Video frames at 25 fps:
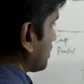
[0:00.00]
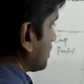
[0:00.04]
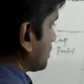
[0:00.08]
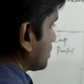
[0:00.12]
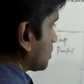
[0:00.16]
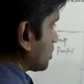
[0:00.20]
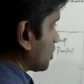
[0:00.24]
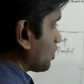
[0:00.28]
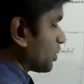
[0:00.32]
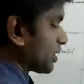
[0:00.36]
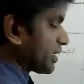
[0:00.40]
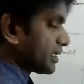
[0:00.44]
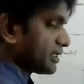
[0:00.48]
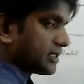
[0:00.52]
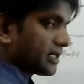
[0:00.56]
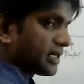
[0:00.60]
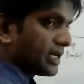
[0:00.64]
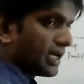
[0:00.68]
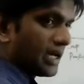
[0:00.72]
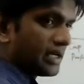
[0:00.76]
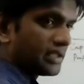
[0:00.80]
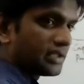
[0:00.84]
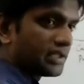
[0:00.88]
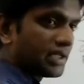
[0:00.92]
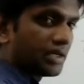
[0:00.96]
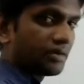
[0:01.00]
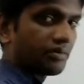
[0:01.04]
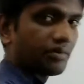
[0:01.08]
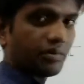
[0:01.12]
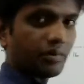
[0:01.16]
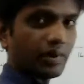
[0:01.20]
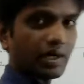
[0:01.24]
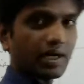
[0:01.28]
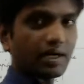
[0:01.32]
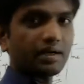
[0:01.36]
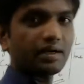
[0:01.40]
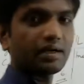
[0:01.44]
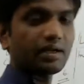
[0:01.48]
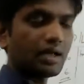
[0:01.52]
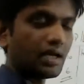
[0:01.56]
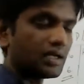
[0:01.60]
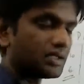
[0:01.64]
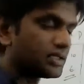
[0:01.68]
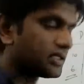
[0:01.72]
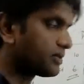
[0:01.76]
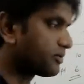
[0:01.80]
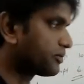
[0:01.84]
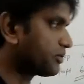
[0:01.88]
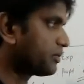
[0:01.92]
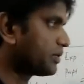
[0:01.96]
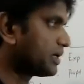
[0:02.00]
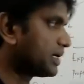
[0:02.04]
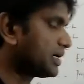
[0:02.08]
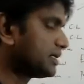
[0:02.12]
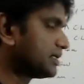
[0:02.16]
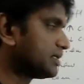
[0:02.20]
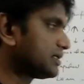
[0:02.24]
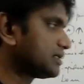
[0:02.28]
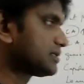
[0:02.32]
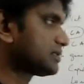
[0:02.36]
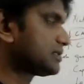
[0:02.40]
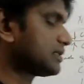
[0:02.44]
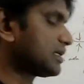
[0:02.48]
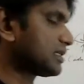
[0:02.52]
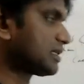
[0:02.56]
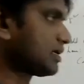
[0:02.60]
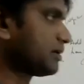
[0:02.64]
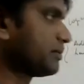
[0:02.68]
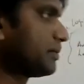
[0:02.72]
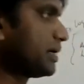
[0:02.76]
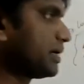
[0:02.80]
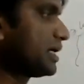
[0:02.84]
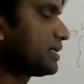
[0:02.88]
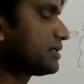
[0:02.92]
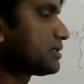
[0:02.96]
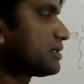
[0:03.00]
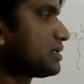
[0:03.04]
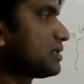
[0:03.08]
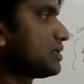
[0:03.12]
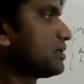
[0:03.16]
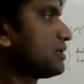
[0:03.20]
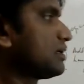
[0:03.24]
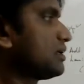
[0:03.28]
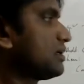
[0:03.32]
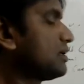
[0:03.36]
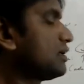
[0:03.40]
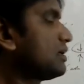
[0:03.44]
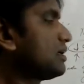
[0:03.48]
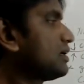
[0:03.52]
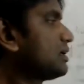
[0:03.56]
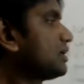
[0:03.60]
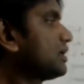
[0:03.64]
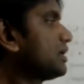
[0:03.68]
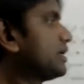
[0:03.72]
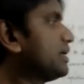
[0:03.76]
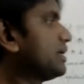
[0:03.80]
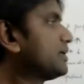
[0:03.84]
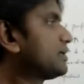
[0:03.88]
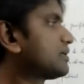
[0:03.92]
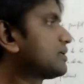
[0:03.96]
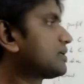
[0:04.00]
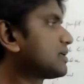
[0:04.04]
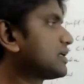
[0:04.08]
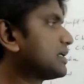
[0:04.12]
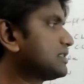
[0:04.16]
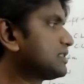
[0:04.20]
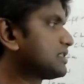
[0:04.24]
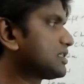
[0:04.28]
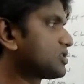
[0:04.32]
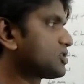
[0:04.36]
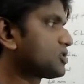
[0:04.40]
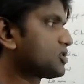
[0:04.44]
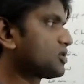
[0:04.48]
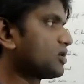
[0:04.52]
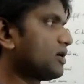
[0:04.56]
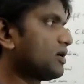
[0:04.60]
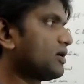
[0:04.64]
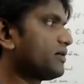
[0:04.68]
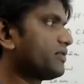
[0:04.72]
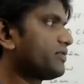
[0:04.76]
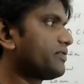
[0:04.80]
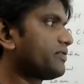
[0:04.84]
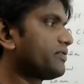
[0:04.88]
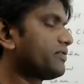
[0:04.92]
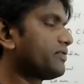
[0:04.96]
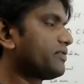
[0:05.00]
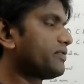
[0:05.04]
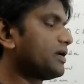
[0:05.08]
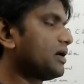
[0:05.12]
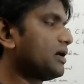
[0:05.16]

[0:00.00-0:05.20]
So what is a cash equivalent? Cash equivalent is nothing but it consists of